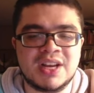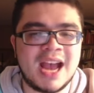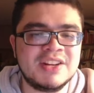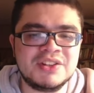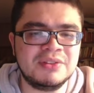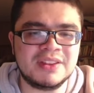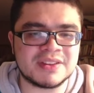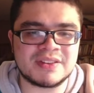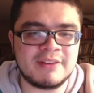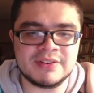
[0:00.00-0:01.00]
I just don't think the
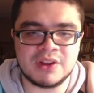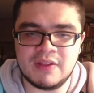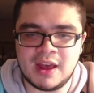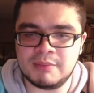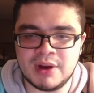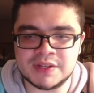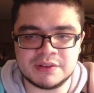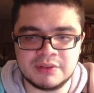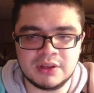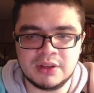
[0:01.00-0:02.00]
stuff is all that
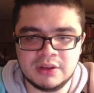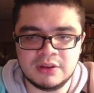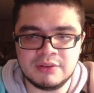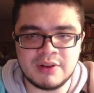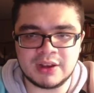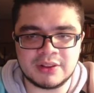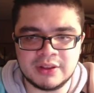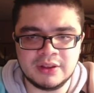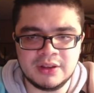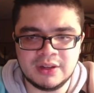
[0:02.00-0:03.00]
impressive, frankly,
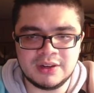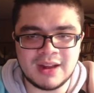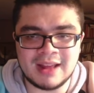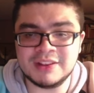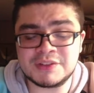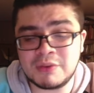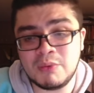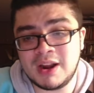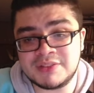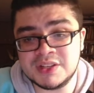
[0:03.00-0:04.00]
at least from
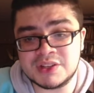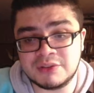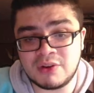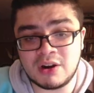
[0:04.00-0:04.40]
what I've seen so far.